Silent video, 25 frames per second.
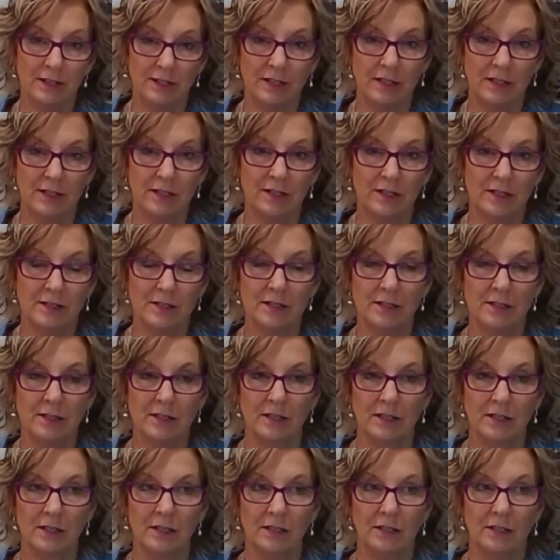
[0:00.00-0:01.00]
is
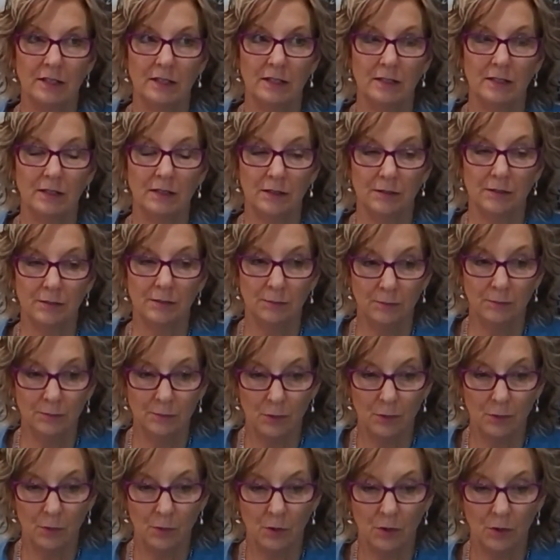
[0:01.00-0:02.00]

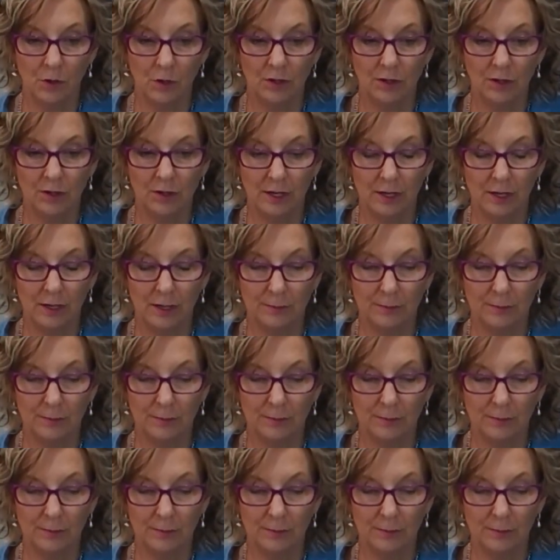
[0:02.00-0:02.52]
more